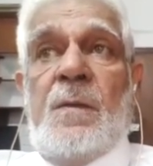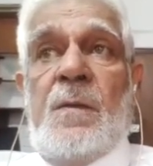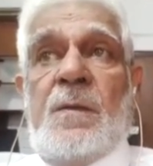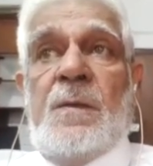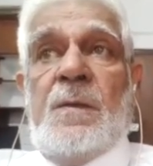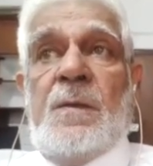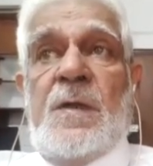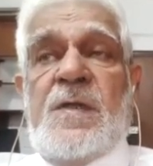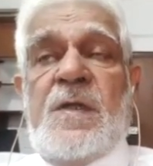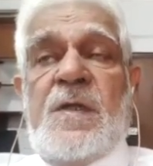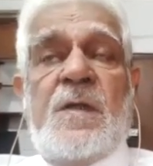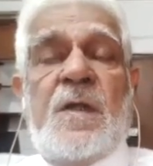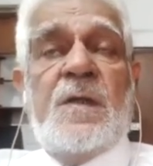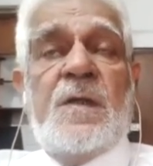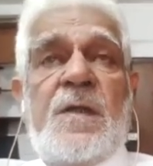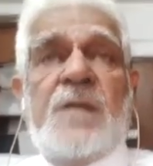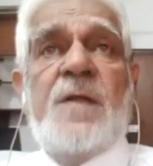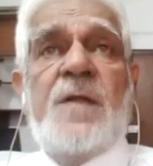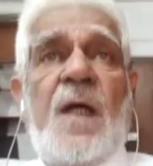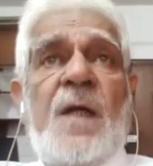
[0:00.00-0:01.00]
There's
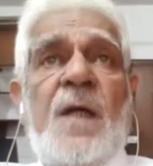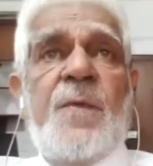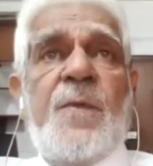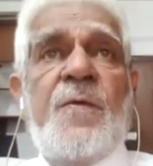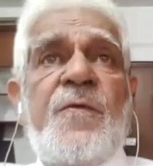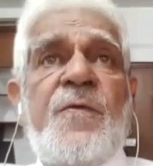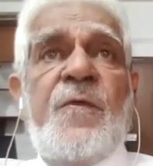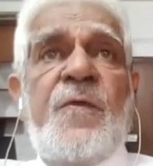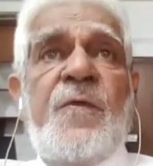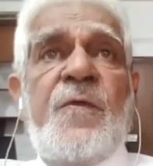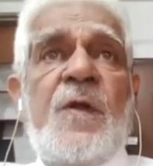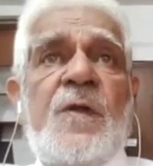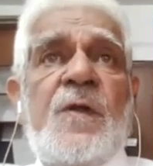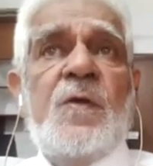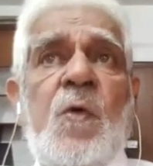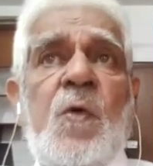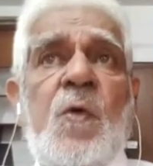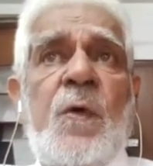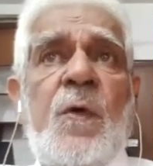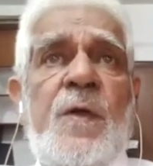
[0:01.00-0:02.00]
another type of fear,
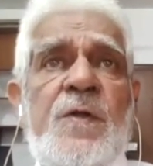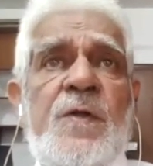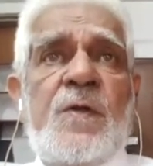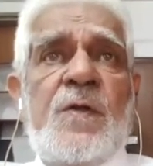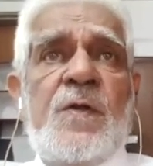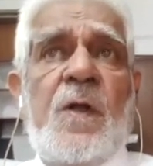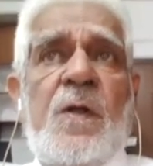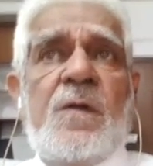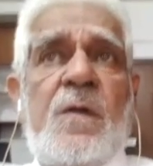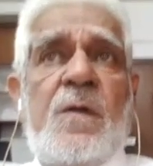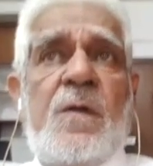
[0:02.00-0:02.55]
though it is not,